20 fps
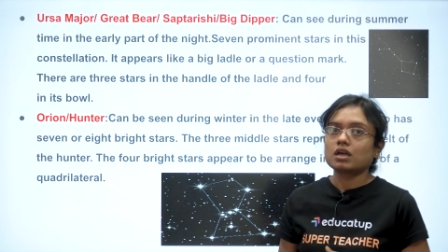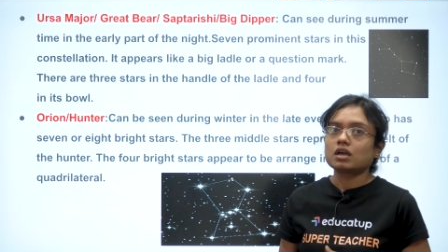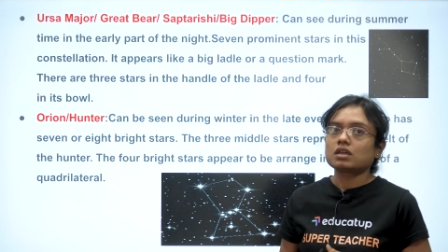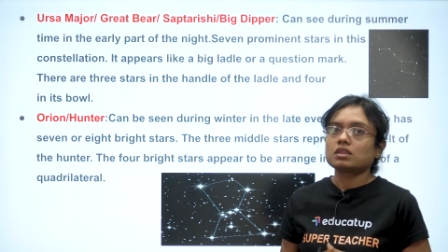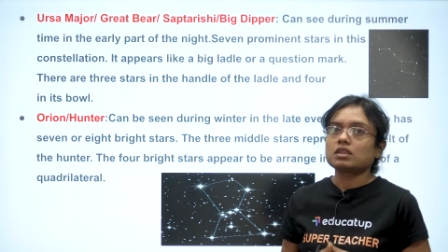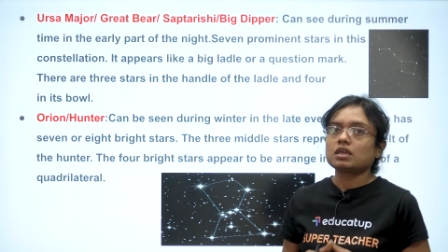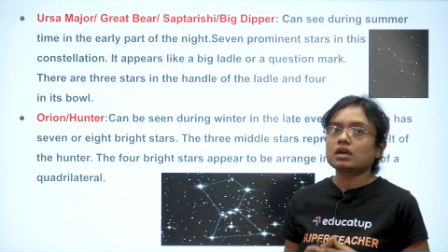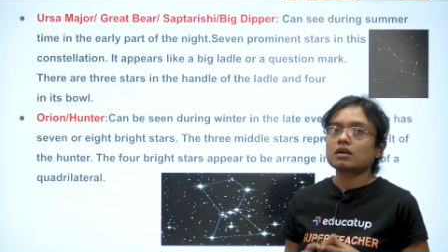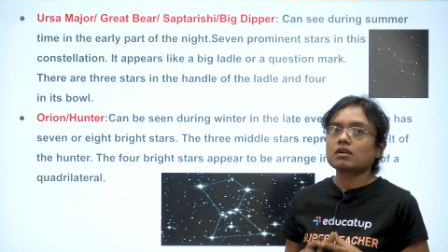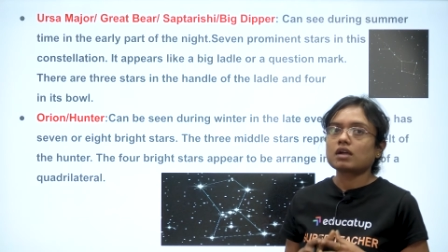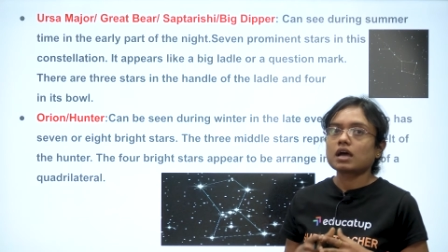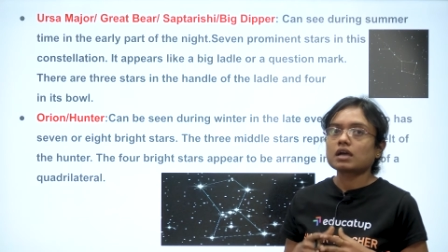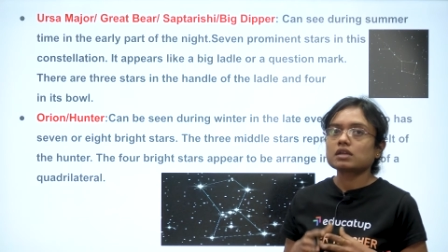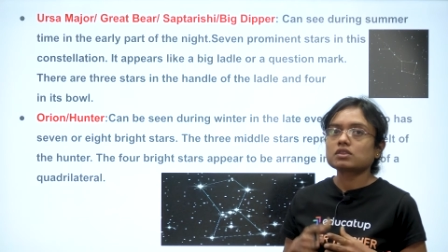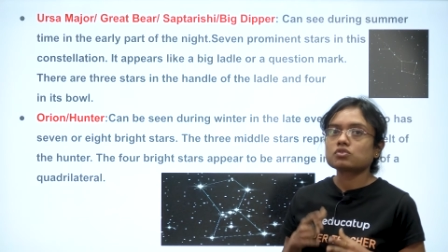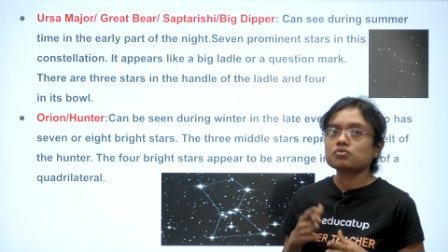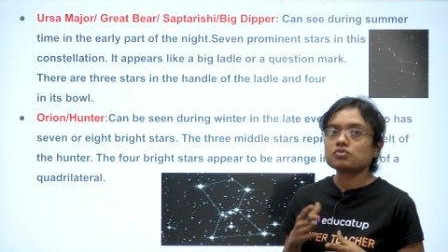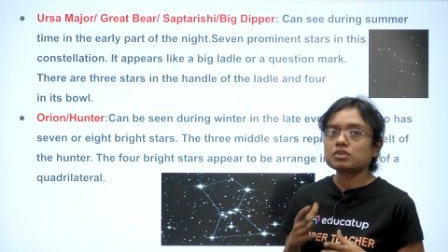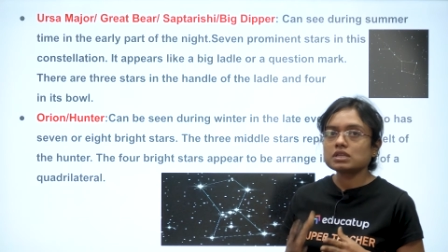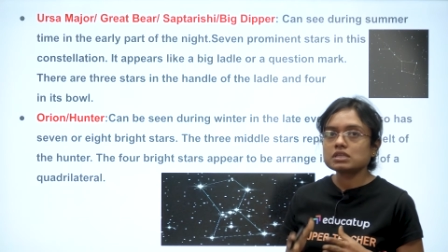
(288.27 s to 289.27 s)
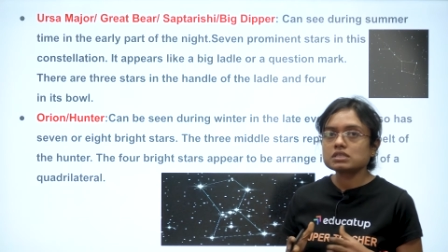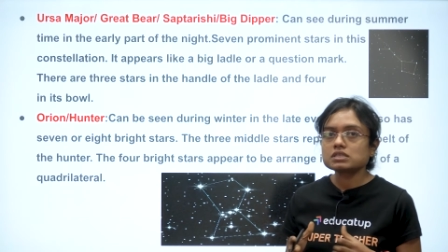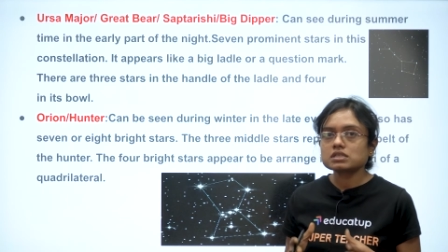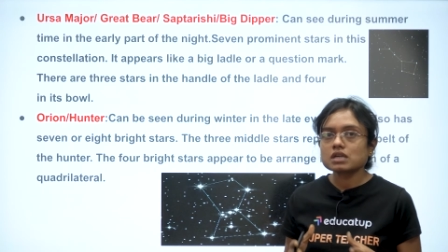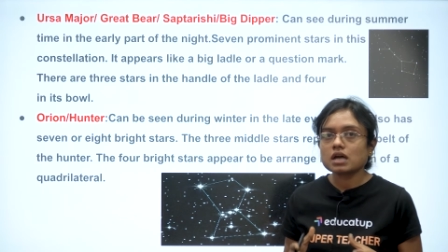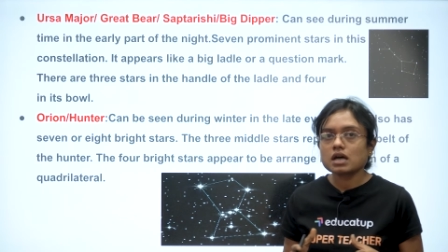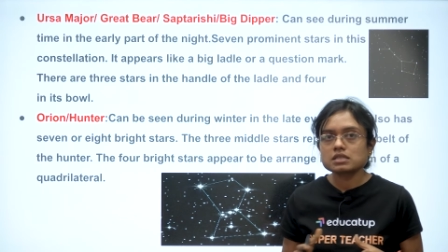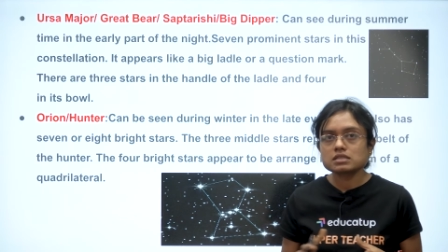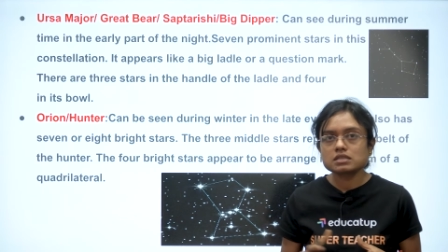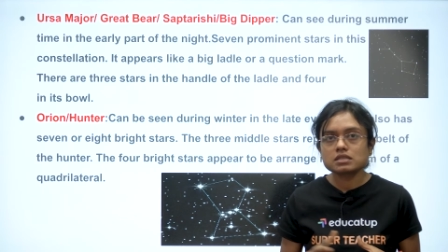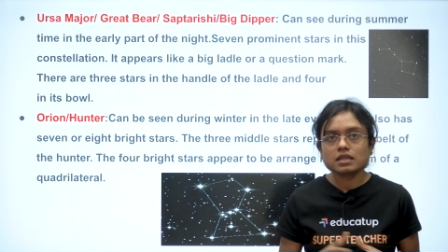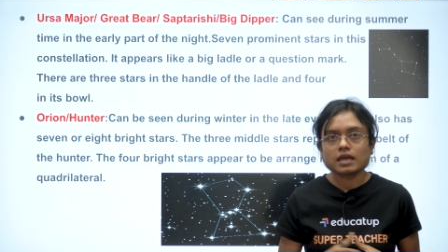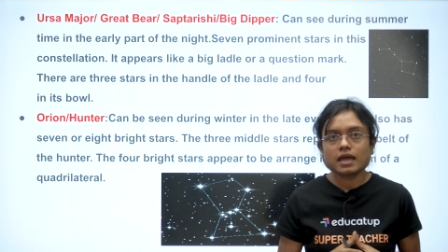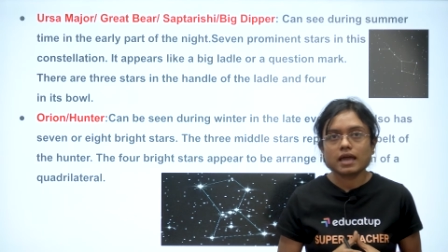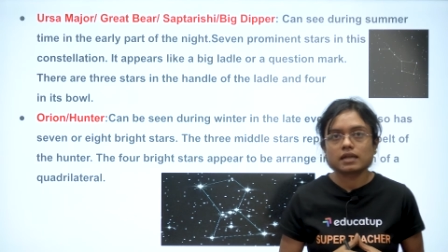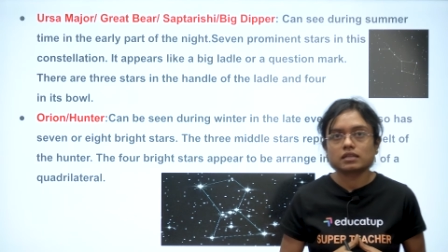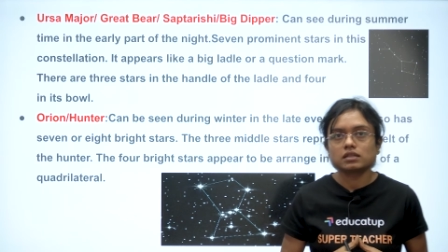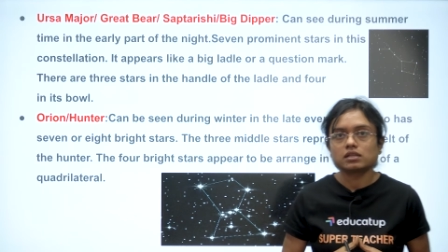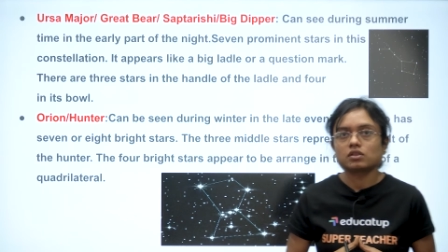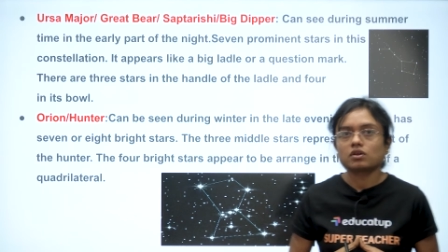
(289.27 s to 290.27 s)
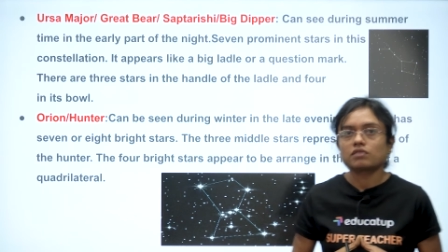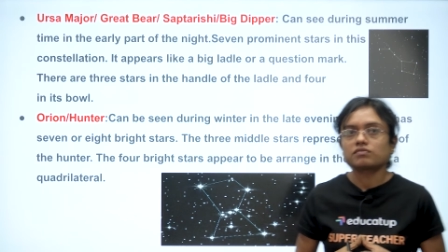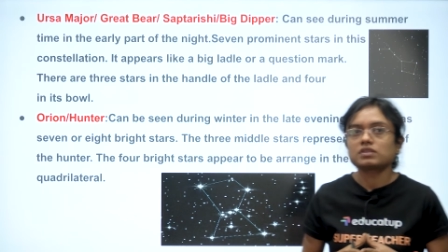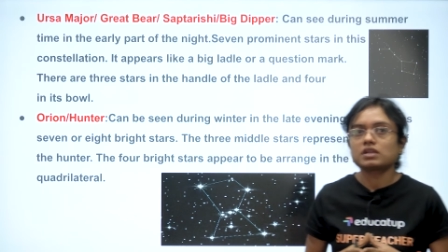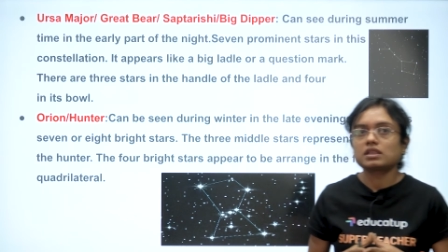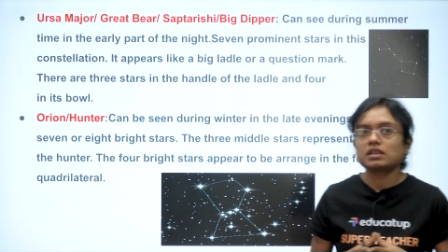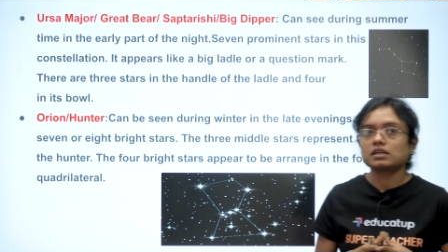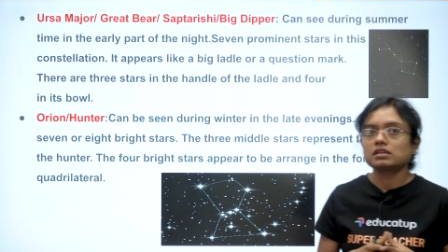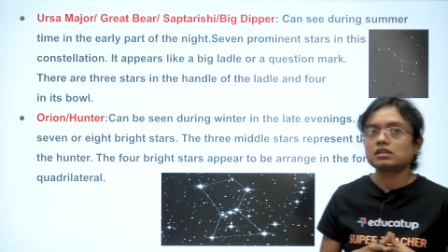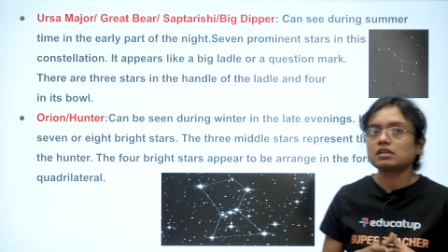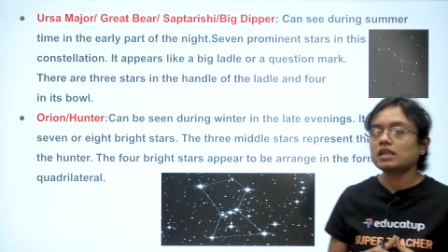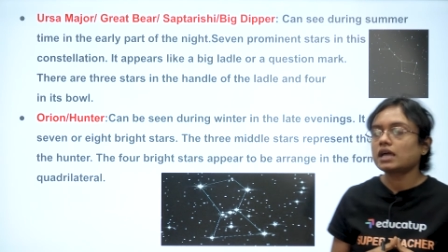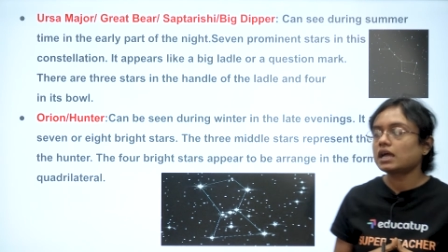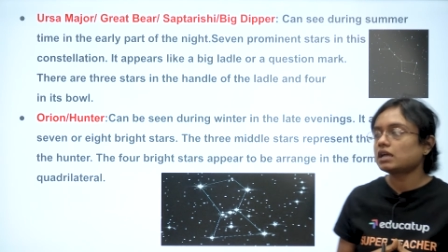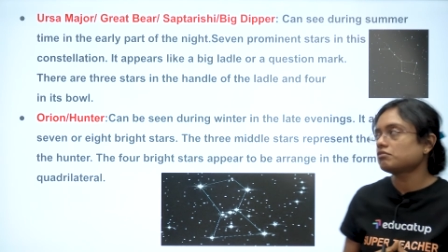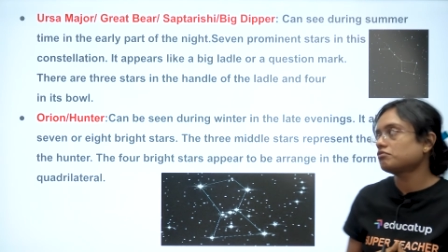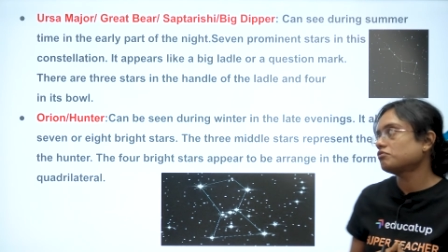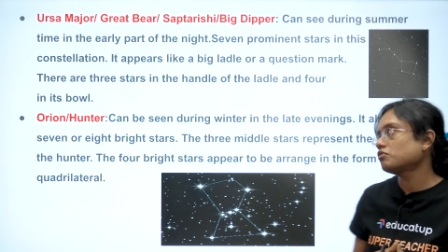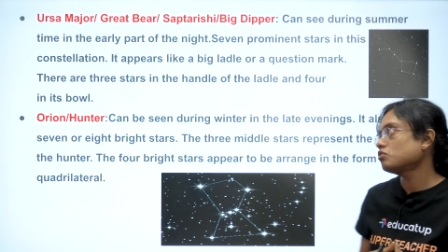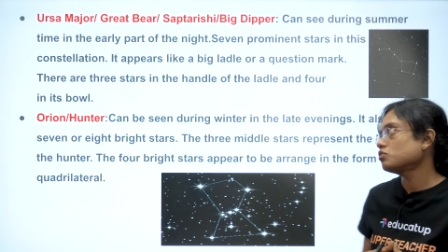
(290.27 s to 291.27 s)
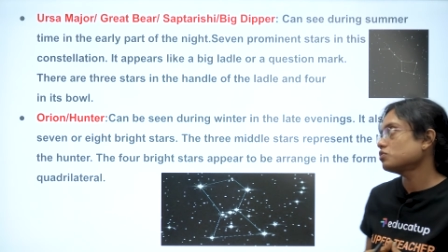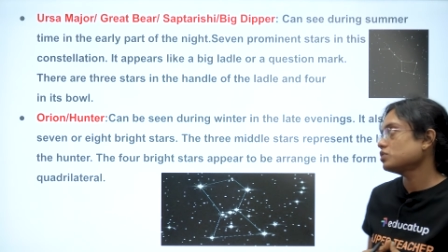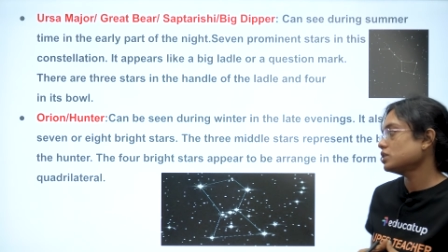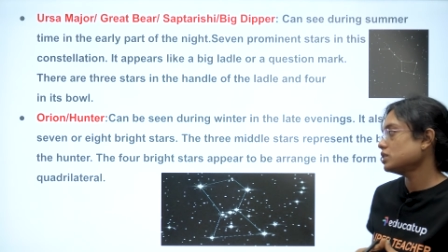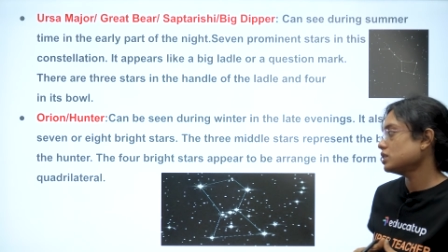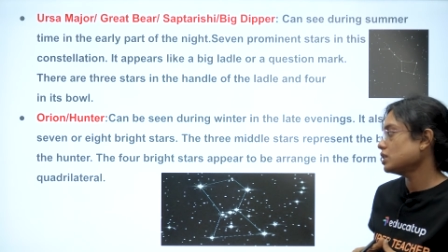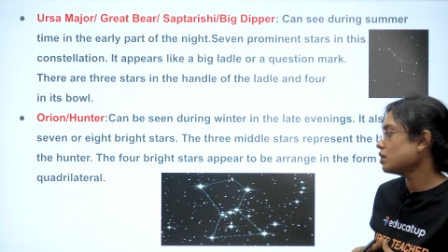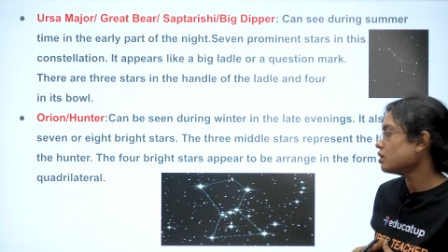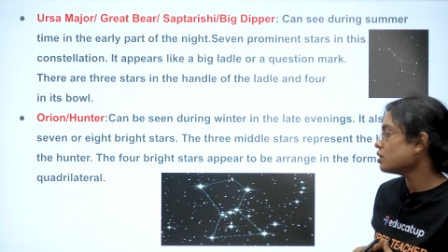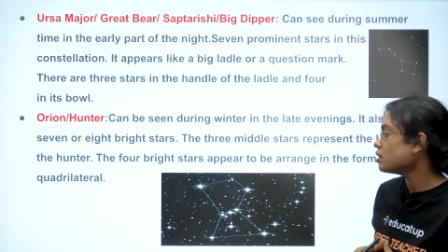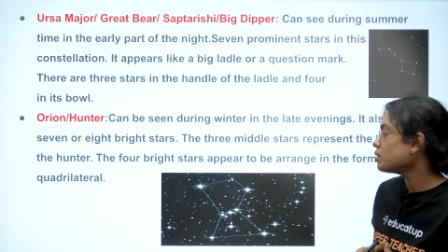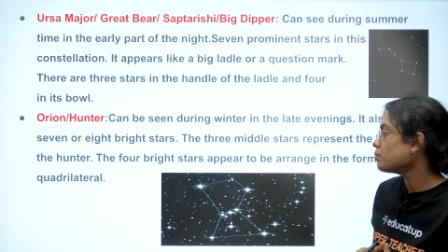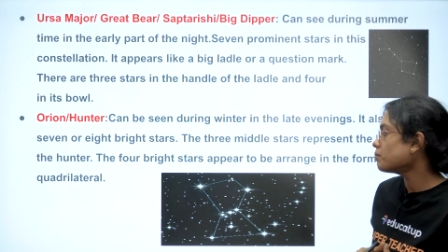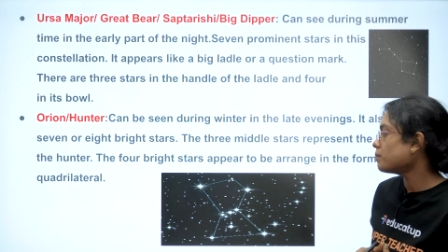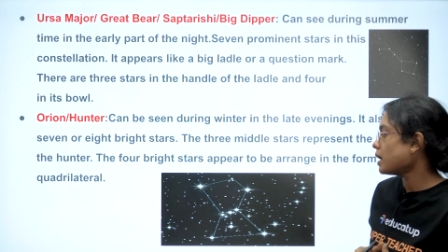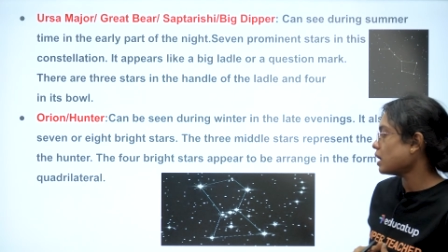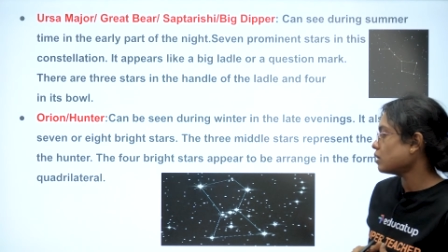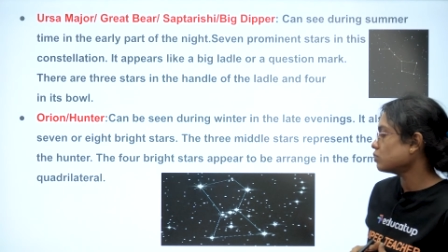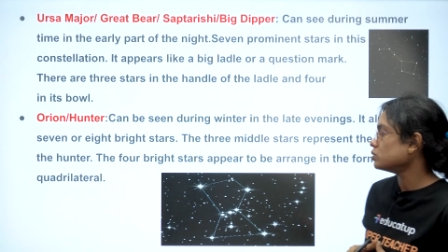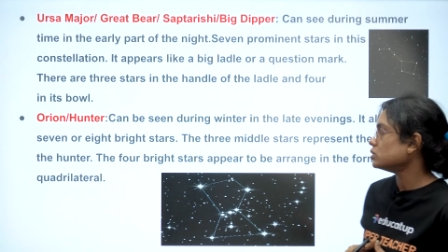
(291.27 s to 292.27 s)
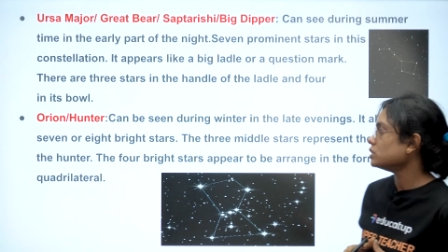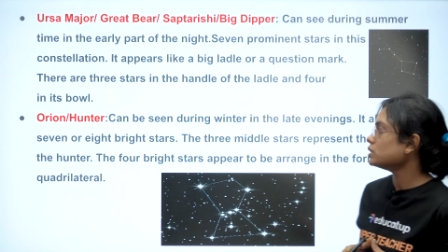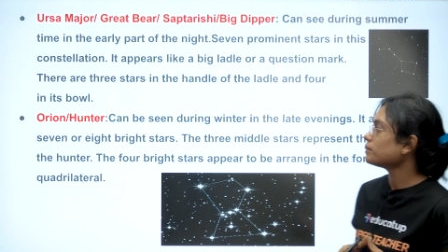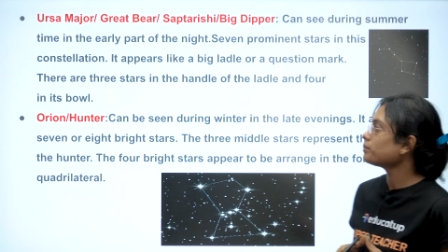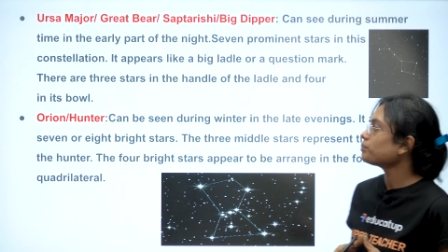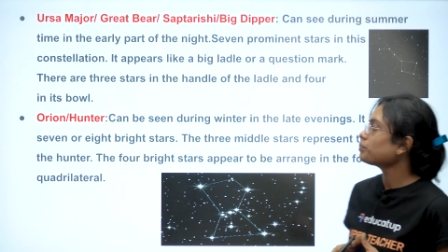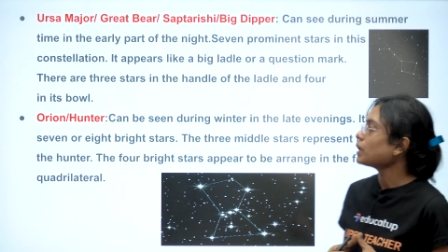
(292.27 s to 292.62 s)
There are 3 stars in the handle of the ladle and 4 in the bowl.